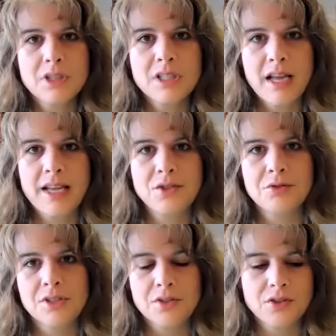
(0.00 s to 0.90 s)
as a
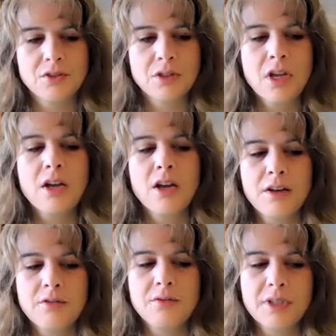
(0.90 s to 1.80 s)
result
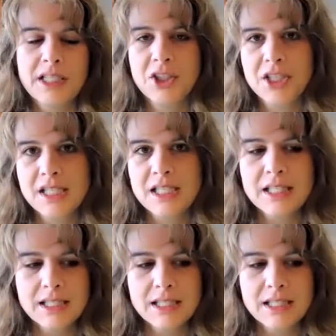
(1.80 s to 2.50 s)
of increases.